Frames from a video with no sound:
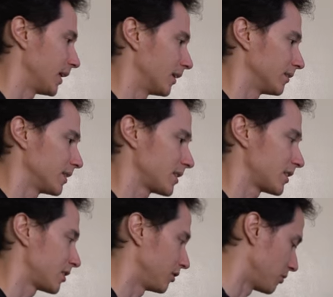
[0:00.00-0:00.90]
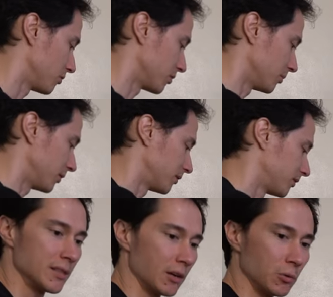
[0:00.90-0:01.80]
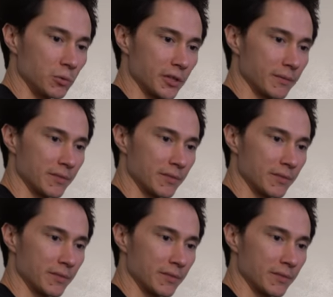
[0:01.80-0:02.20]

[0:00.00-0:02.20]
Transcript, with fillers: Yeah, this is still usable. Sehr gut,